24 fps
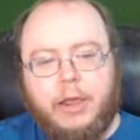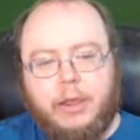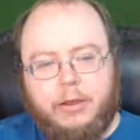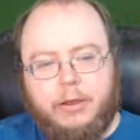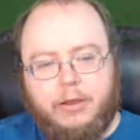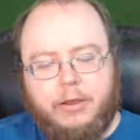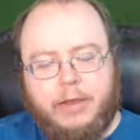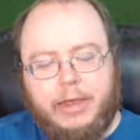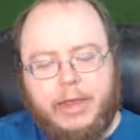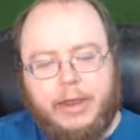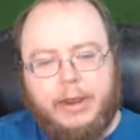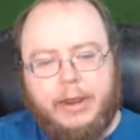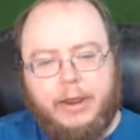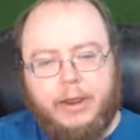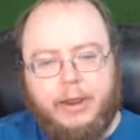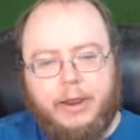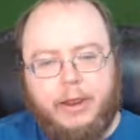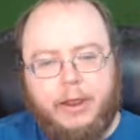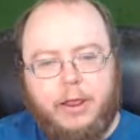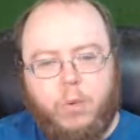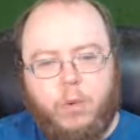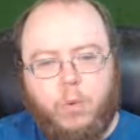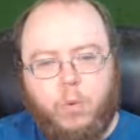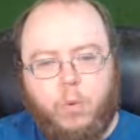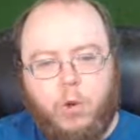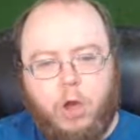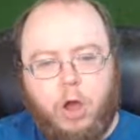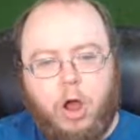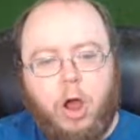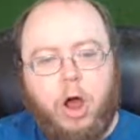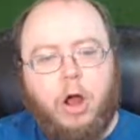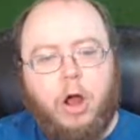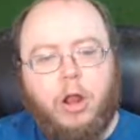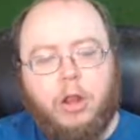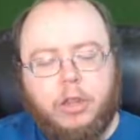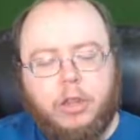getting
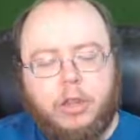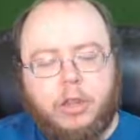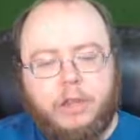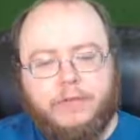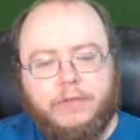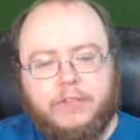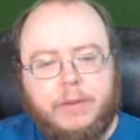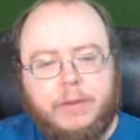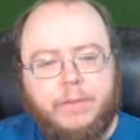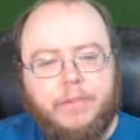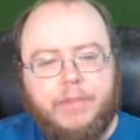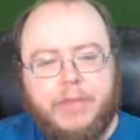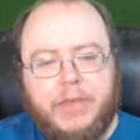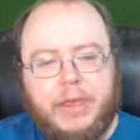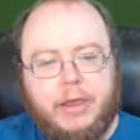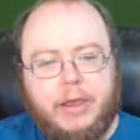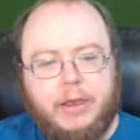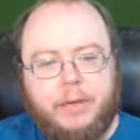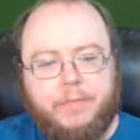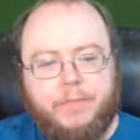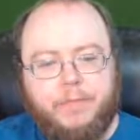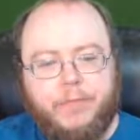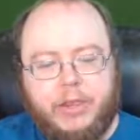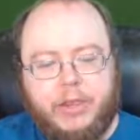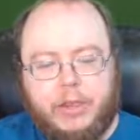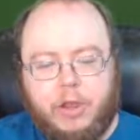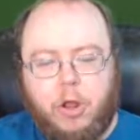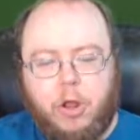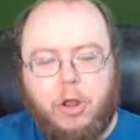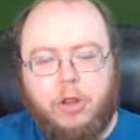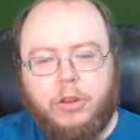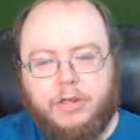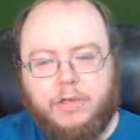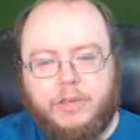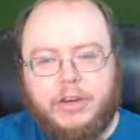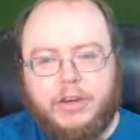all of something, like
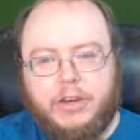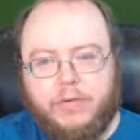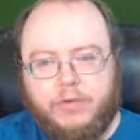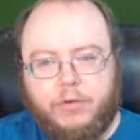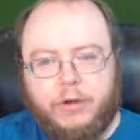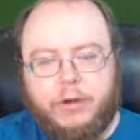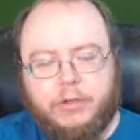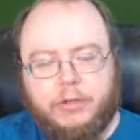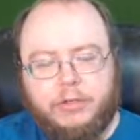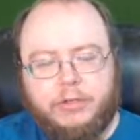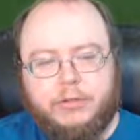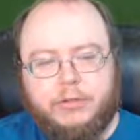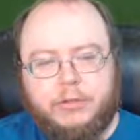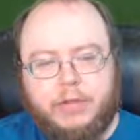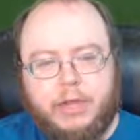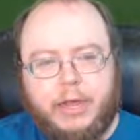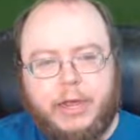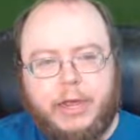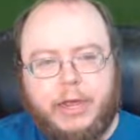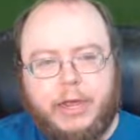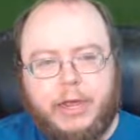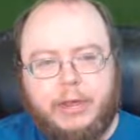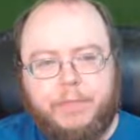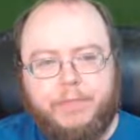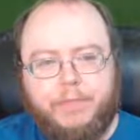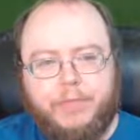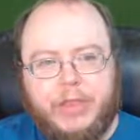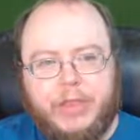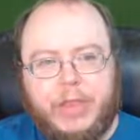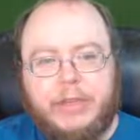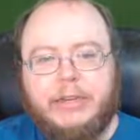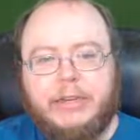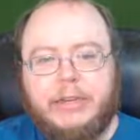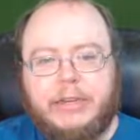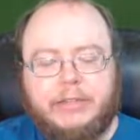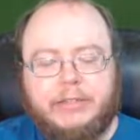all of the different
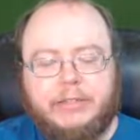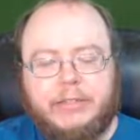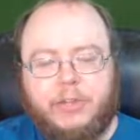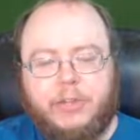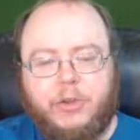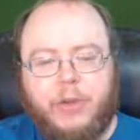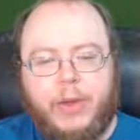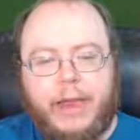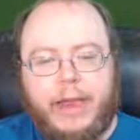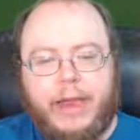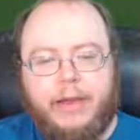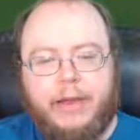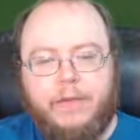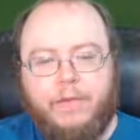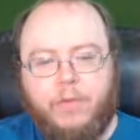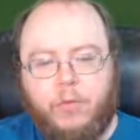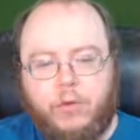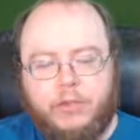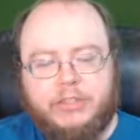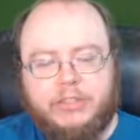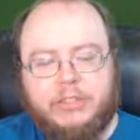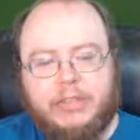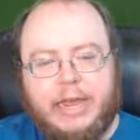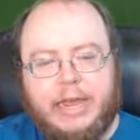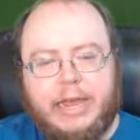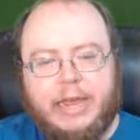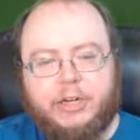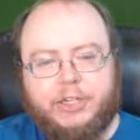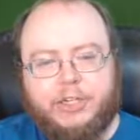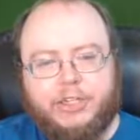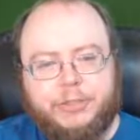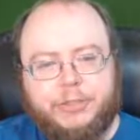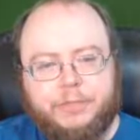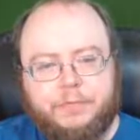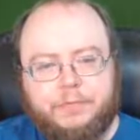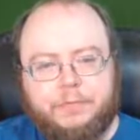entities that you have with
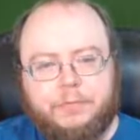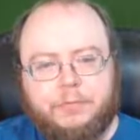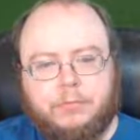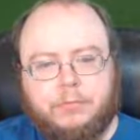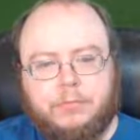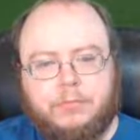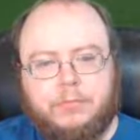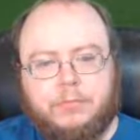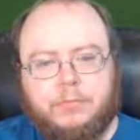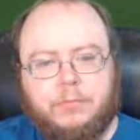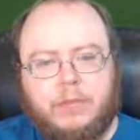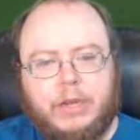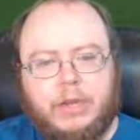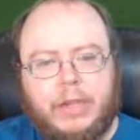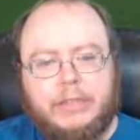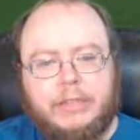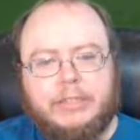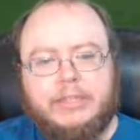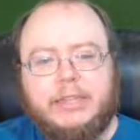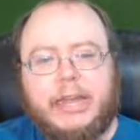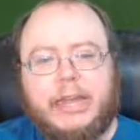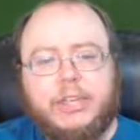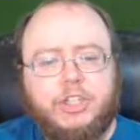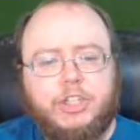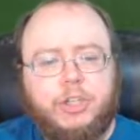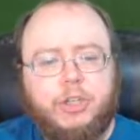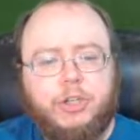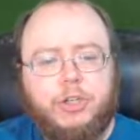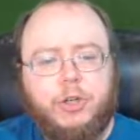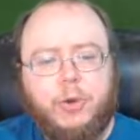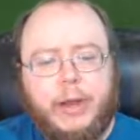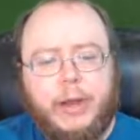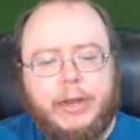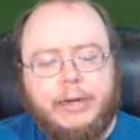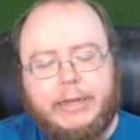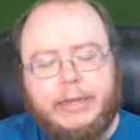slash. And slash
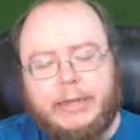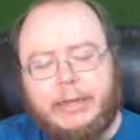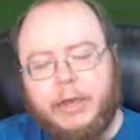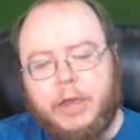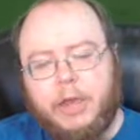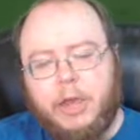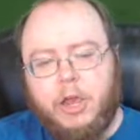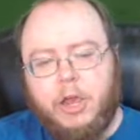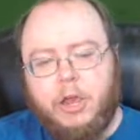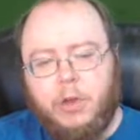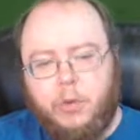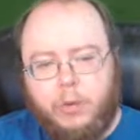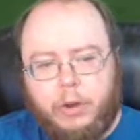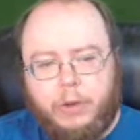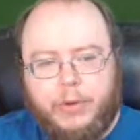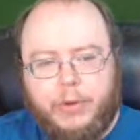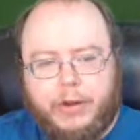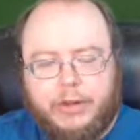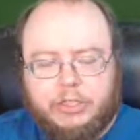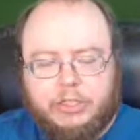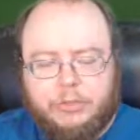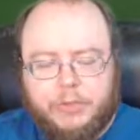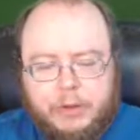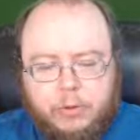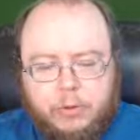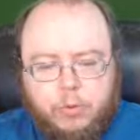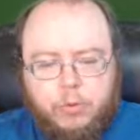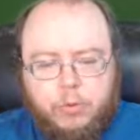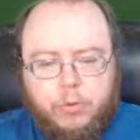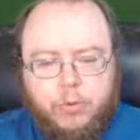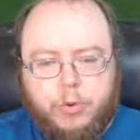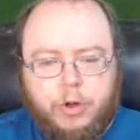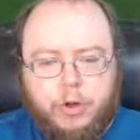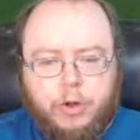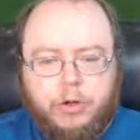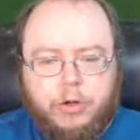UUID, we would expect would
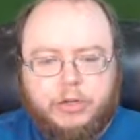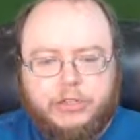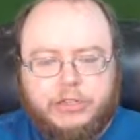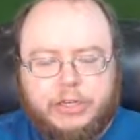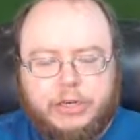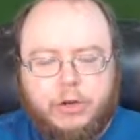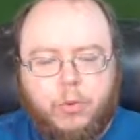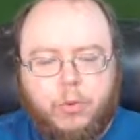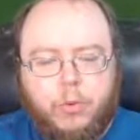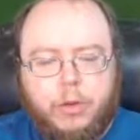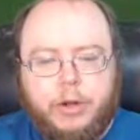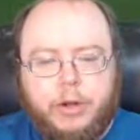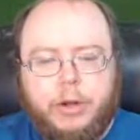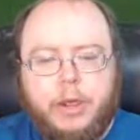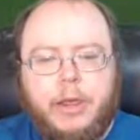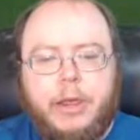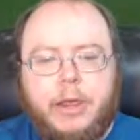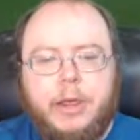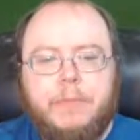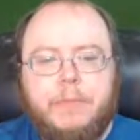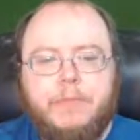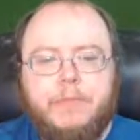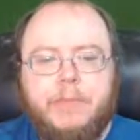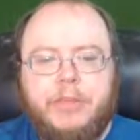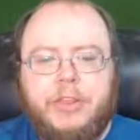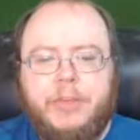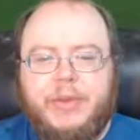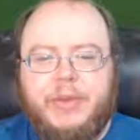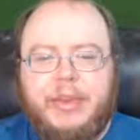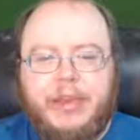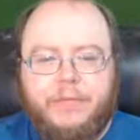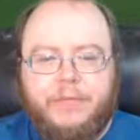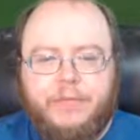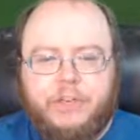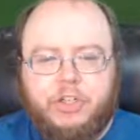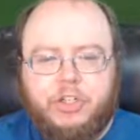return a single one. But then we
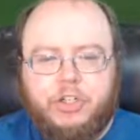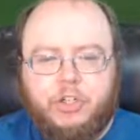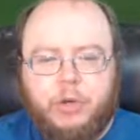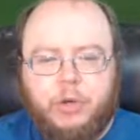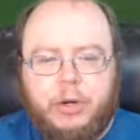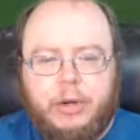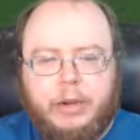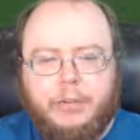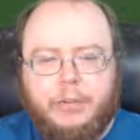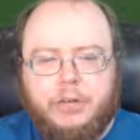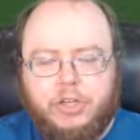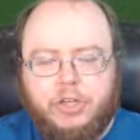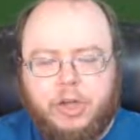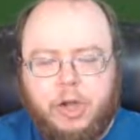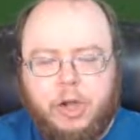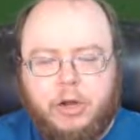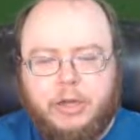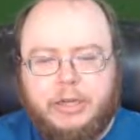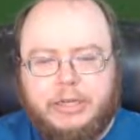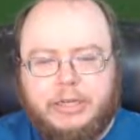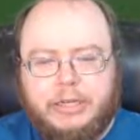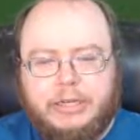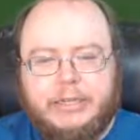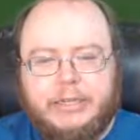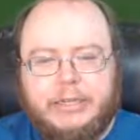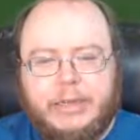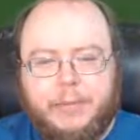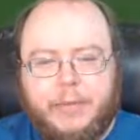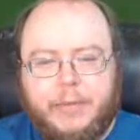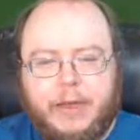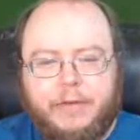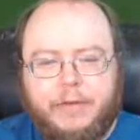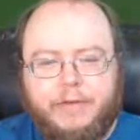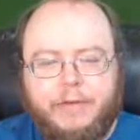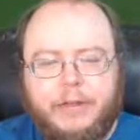have the stream and talk and DTMF.